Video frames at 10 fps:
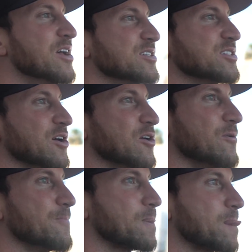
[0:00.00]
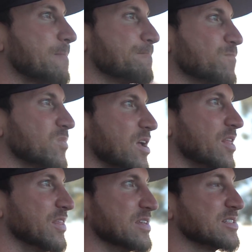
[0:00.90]
So
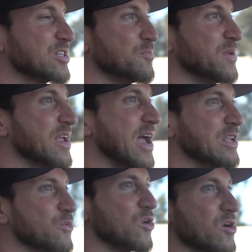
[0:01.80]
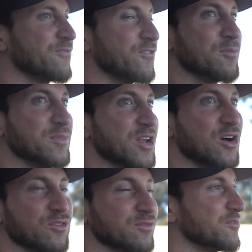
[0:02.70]
this could be anywhere from, you
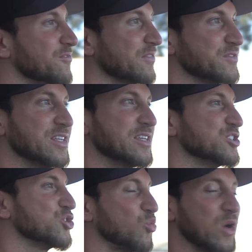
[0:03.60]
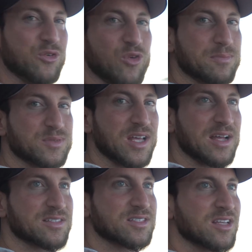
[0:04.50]
know, 15, 20 rep
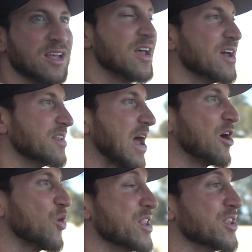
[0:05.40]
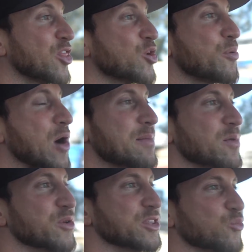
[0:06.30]
sets. Now, another
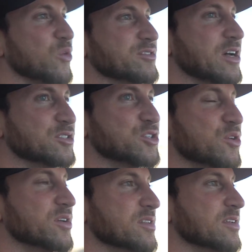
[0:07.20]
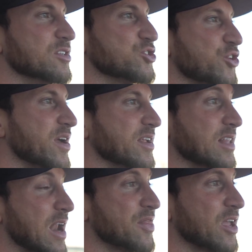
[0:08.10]
problem with the rear deltoid training
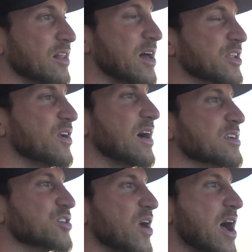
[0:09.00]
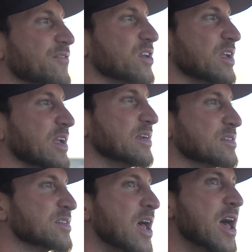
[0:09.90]
that I think a lot of you guys are having
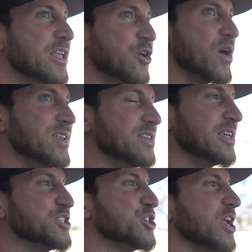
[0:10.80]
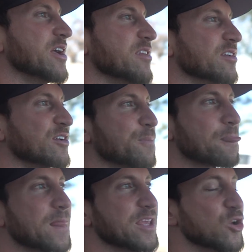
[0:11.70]
is you're initiating
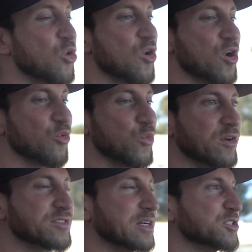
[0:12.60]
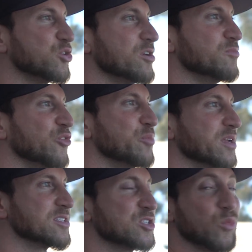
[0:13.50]
your rear deltoid
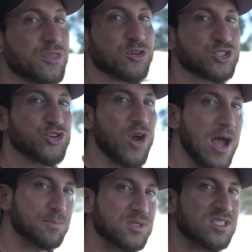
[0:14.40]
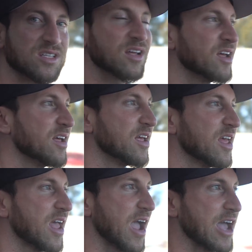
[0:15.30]
movements with your traps
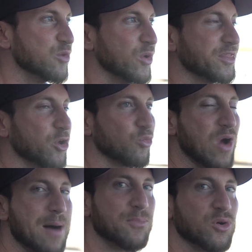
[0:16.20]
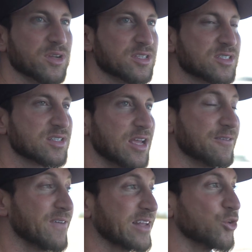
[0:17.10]
and with your rhomboids.
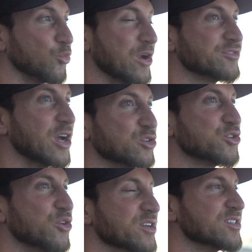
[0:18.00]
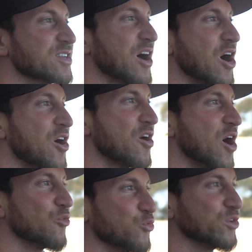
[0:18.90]
In fact, the rear deltoids are
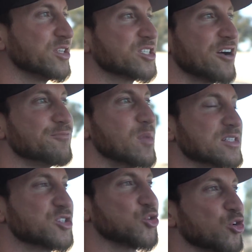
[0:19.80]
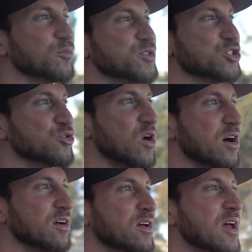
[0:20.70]
a really tough muscle group to
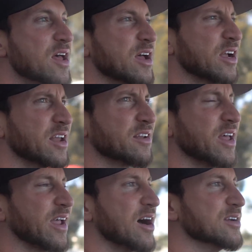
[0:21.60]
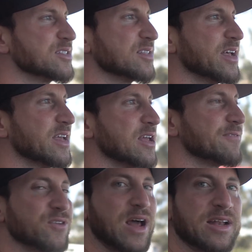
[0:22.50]
uh, kind of like isolate
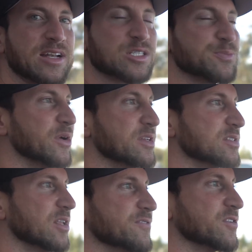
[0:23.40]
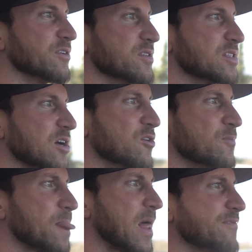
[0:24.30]
if you're not an experienced lifter.
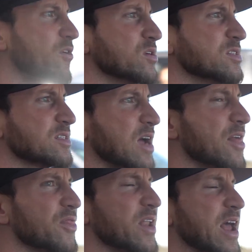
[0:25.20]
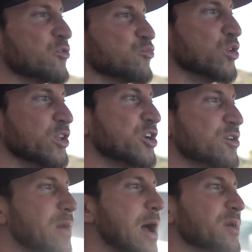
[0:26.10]
So I've always, I thought, had really
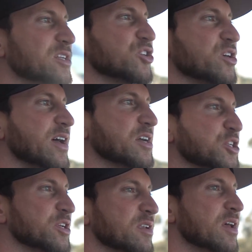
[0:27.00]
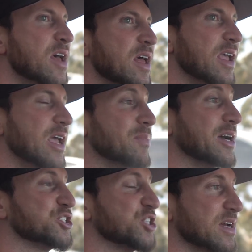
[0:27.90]
good mind muscle connection in
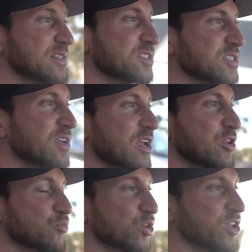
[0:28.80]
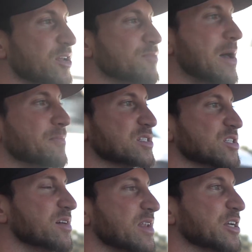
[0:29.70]
my chest in really good mind
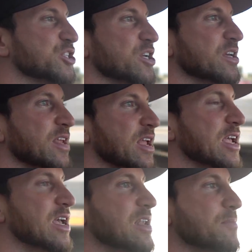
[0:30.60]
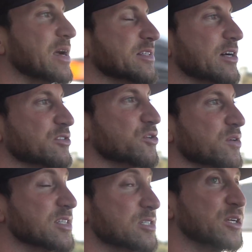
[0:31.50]
muscle connection in my
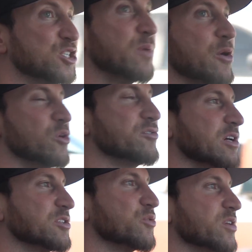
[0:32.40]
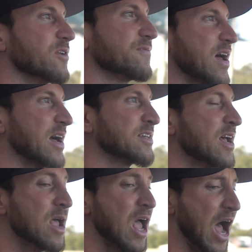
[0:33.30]
deltoids, especially my rear deltoid. In fact,
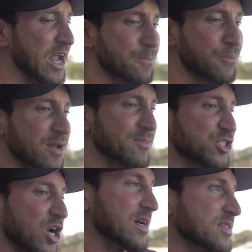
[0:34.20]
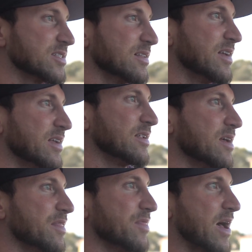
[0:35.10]
I can pretty much isolate
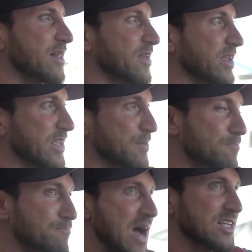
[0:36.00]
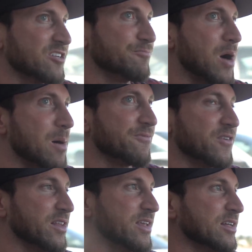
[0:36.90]
that like massive pump
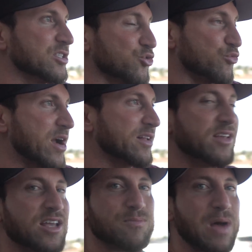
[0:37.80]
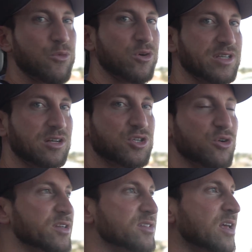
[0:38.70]
feeling directly in my rear
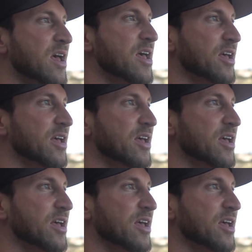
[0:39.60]
deltoids.